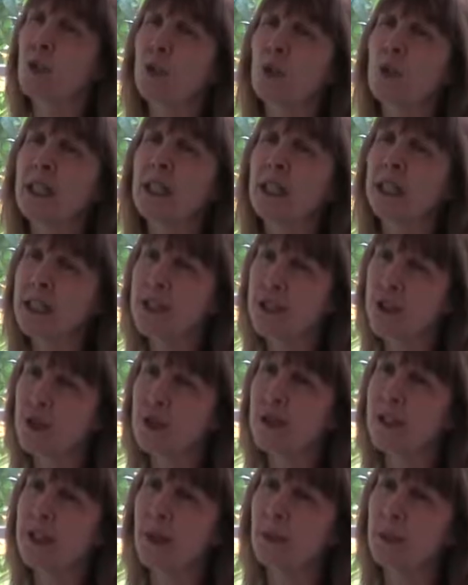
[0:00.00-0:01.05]
to really
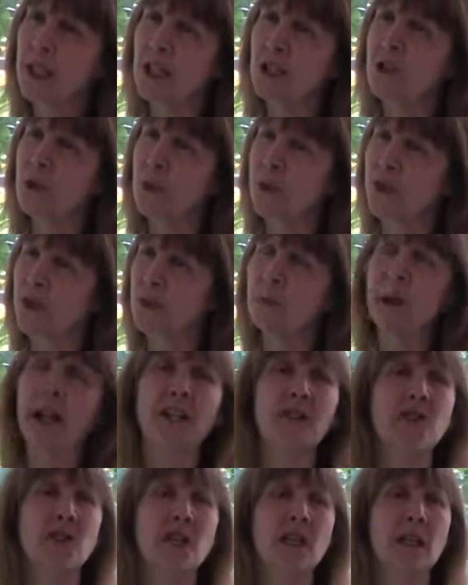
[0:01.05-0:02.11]
do some
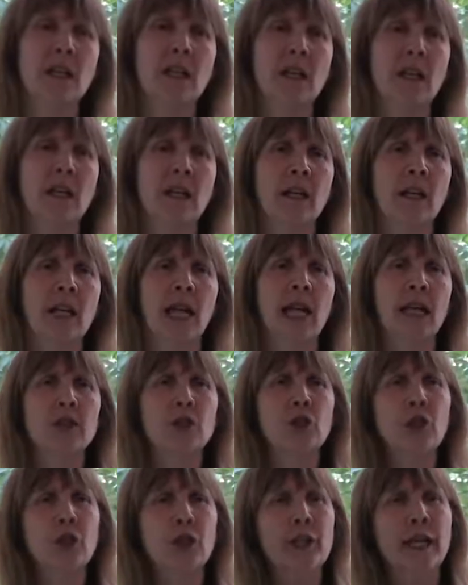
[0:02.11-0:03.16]
introspection
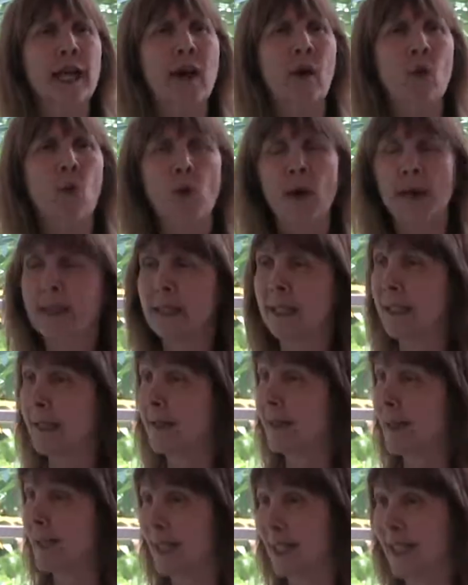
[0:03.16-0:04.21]
and look at what
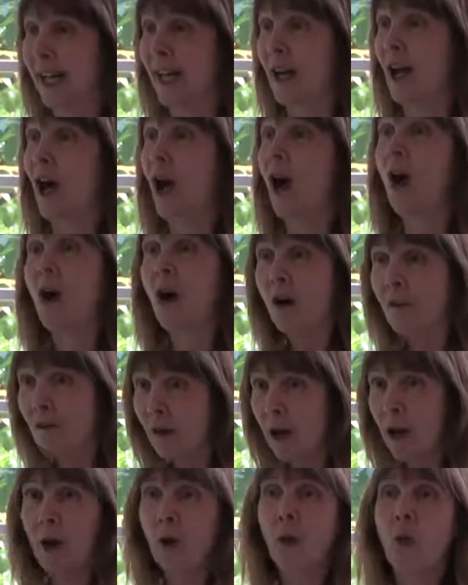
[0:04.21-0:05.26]
needs to get
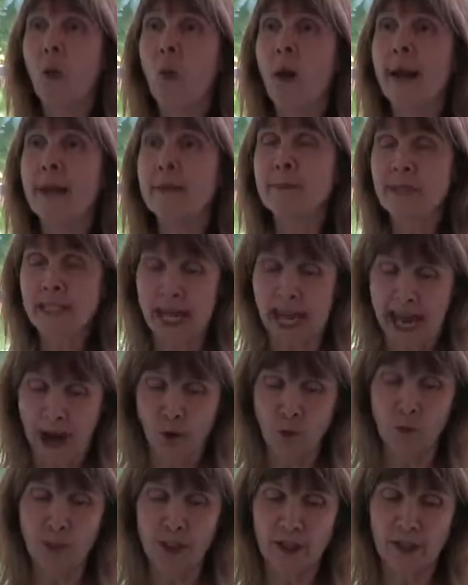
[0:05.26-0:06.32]
wiped
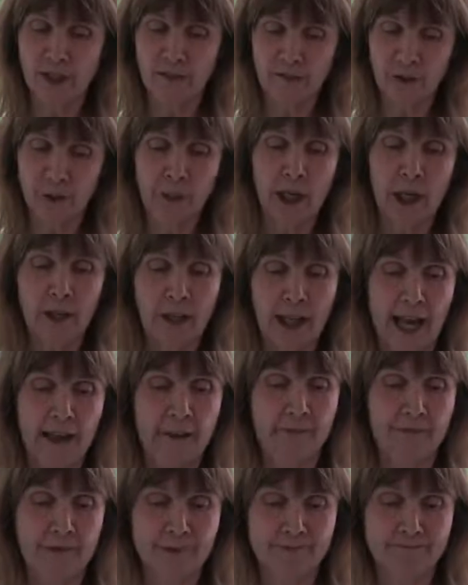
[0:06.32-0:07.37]
out from our
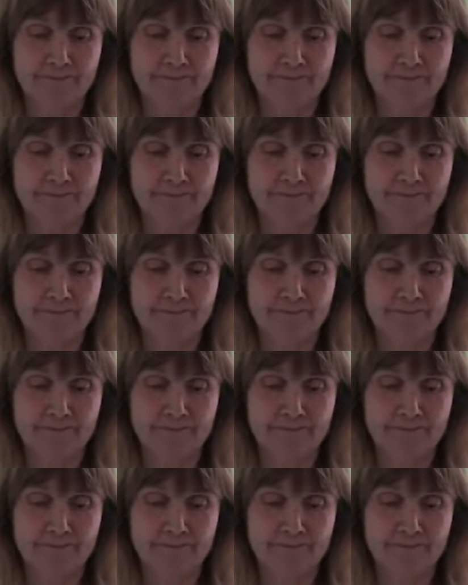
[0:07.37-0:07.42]
life.